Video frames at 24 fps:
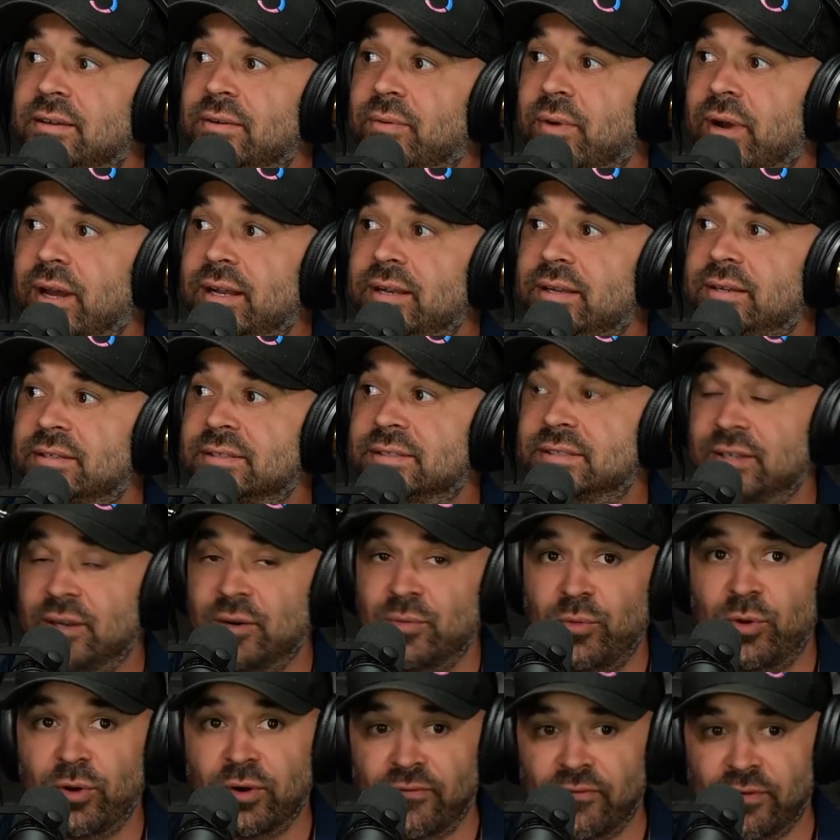right because they're
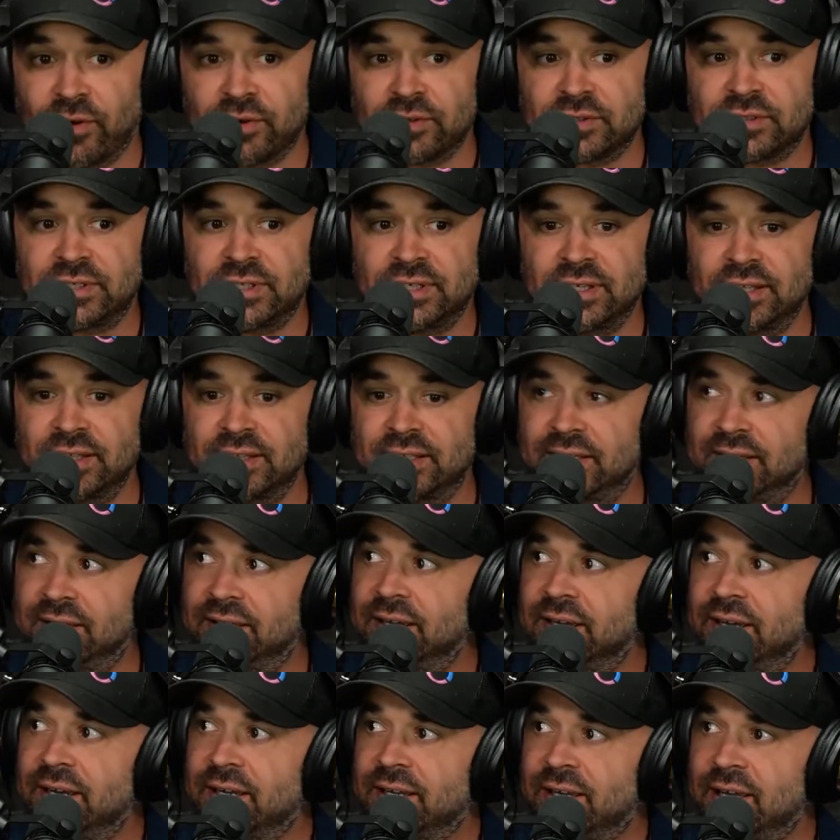more versed in the
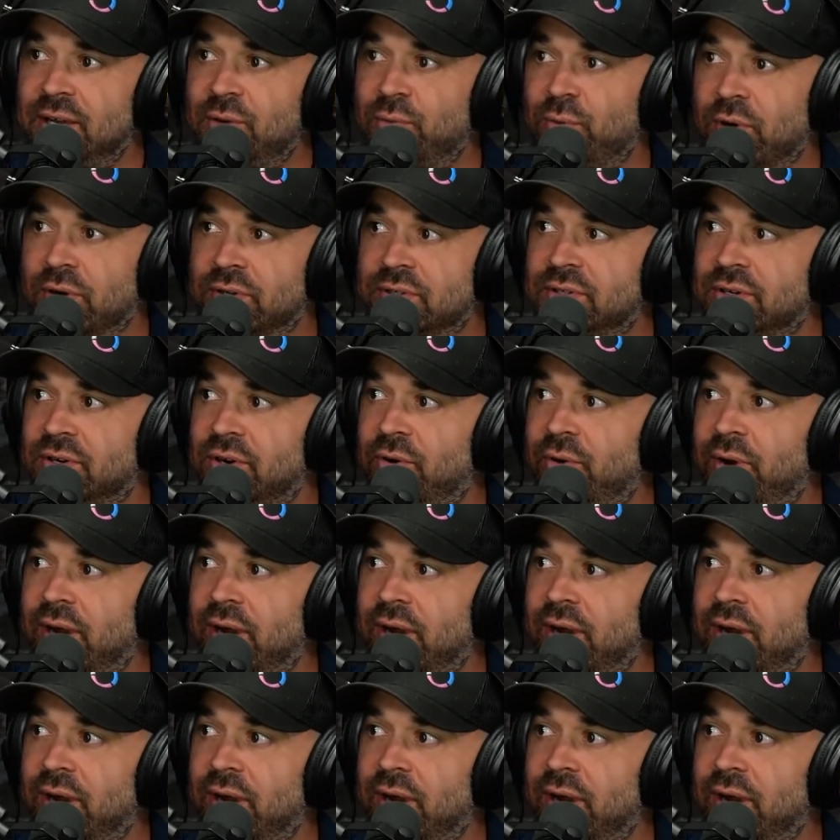keywords they're yep. going